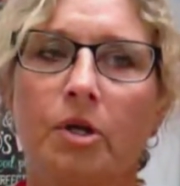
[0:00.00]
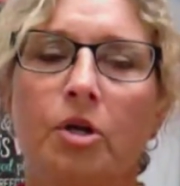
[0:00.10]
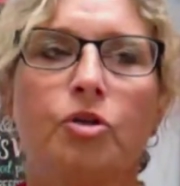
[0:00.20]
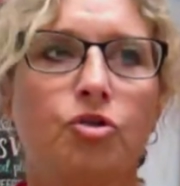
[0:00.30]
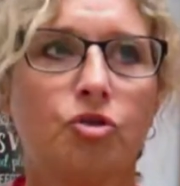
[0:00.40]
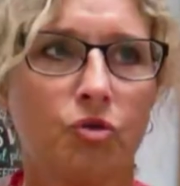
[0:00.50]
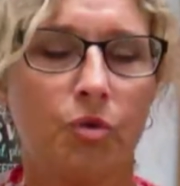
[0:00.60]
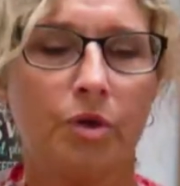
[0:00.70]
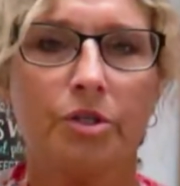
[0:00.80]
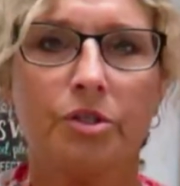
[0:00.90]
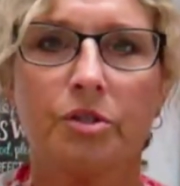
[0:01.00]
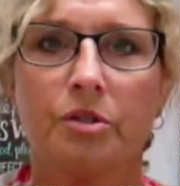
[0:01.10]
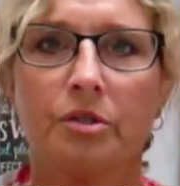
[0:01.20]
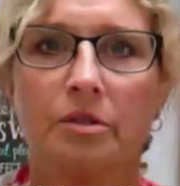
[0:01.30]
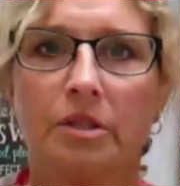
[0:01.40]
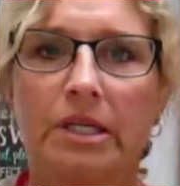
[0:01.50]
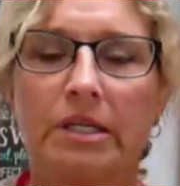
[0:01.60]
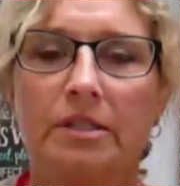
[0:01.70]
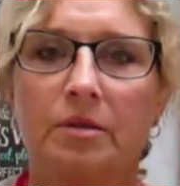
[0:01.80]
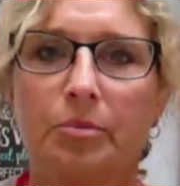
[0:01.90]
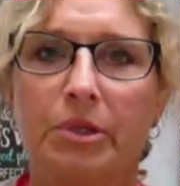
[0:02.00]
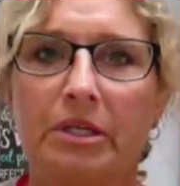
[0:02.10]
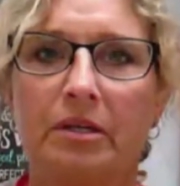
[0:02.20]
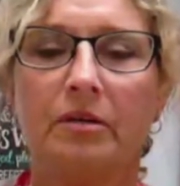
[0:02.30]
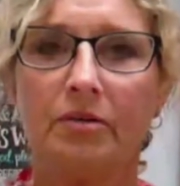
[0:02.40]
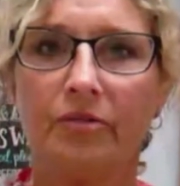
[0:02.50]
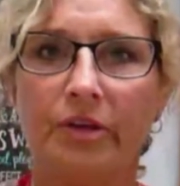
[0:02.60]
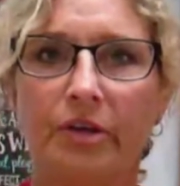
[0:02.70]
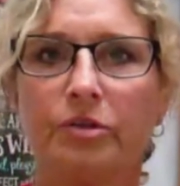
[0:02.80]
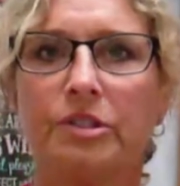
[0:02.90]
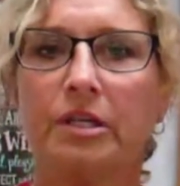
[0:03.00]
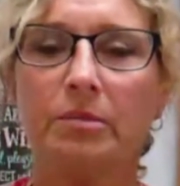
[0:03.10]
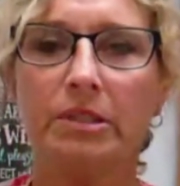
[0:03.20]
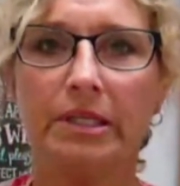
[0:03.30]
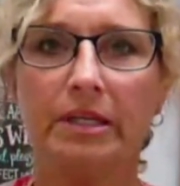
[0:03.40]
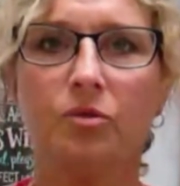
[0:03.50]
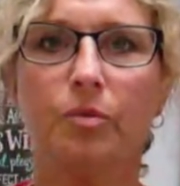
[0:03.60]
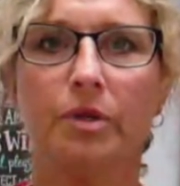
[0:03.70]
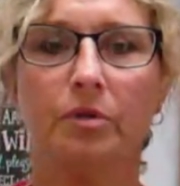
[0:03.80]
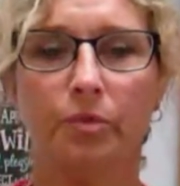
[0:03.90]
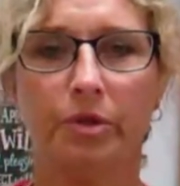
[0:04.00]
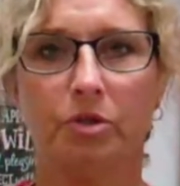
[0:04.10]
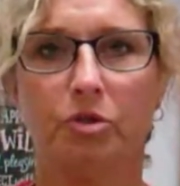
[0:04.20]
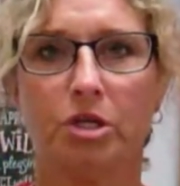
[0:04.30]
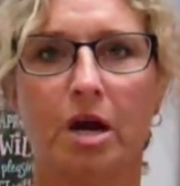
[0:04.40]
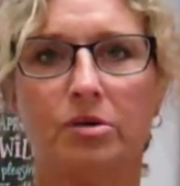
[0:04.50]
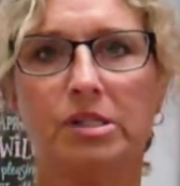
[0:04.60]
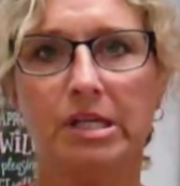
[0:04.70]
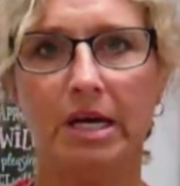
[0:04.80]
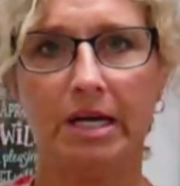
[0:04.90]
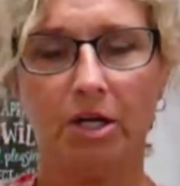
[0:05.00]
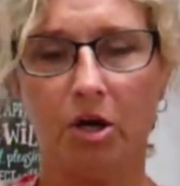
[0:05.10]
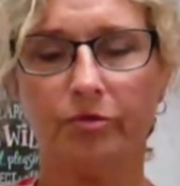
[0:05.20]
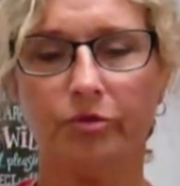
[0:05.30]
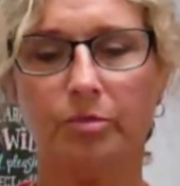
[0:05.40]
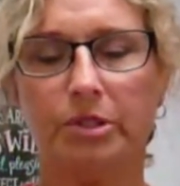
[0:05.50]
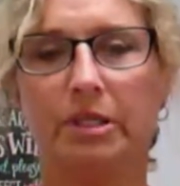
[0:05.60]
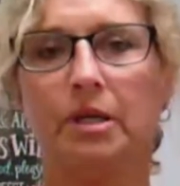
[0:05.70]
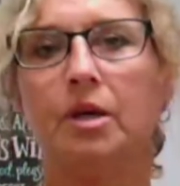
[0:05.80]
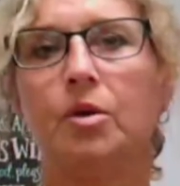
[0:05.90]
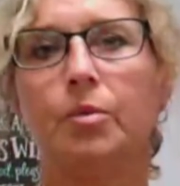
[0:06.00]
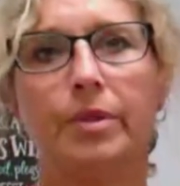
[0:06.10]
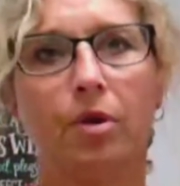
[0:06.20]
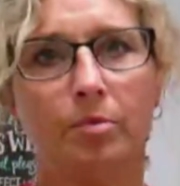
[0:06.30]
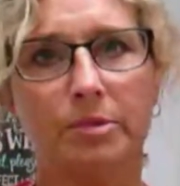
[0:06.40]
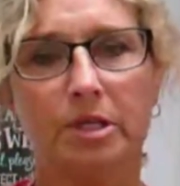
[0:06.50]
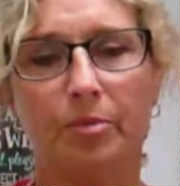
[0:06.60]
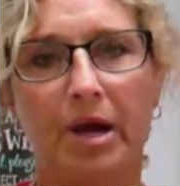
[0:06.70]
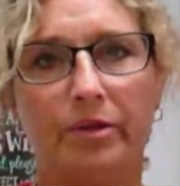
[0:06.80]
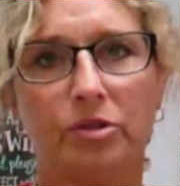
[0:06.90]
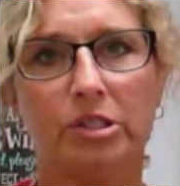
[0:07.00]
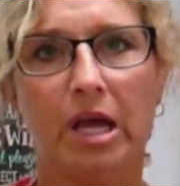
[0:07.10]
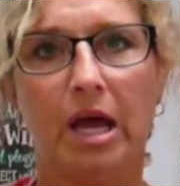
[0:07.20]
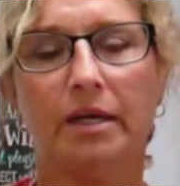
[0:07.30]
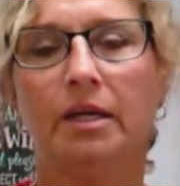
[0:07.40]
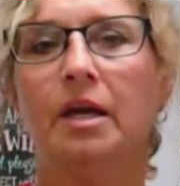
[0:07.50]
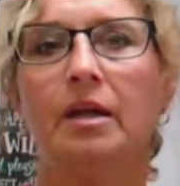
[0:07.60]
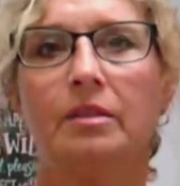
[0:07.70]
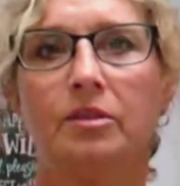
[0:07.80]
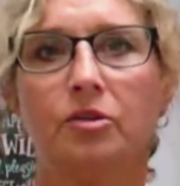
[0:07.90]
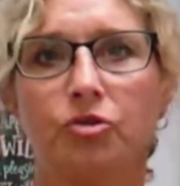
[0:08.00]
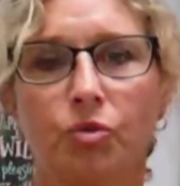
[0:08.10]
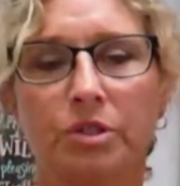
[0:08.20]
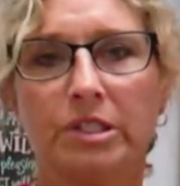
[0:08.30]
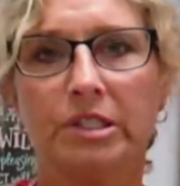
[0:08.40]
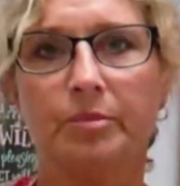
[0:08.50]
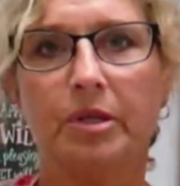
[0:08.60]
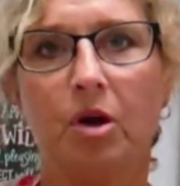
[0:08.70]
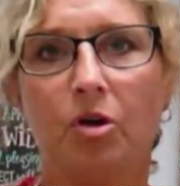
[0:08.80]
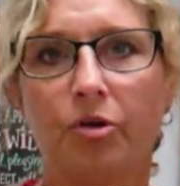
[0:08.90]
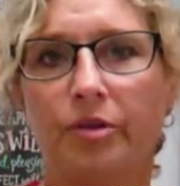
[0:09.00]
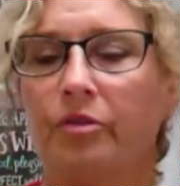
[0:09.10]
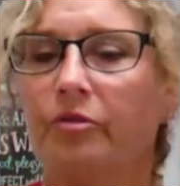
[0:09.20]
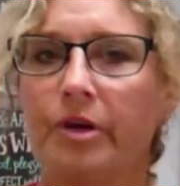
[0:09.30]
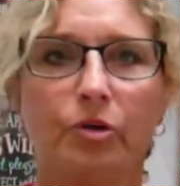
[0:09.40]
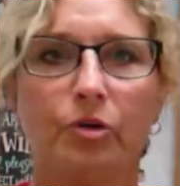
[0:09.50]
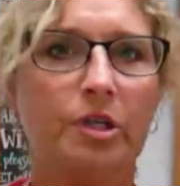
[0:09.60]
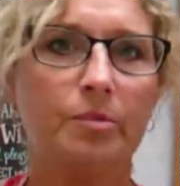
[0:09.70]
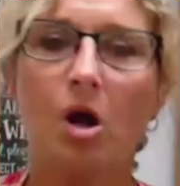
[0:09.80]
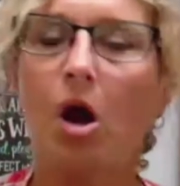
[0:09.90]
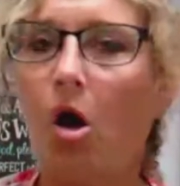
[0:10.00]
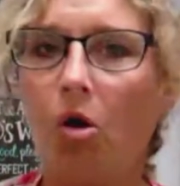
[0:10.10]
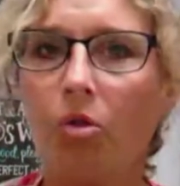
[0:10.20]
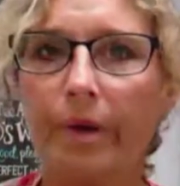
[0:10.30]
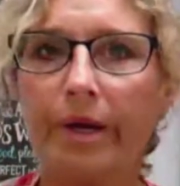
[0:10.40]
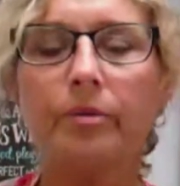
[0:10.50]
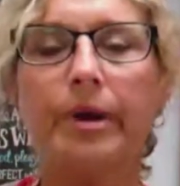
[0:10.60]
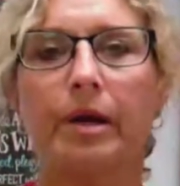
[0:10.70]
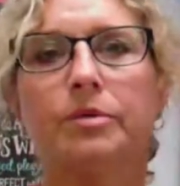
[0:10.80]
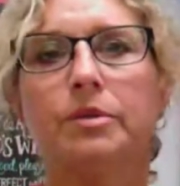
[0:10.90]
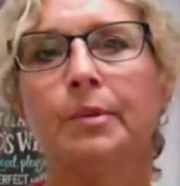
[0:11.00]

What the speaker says: Shorts need to be fingertip length when your child is standing comfortably with their arms down by their side. Their shorts need to be longer than their fingertips all the way around.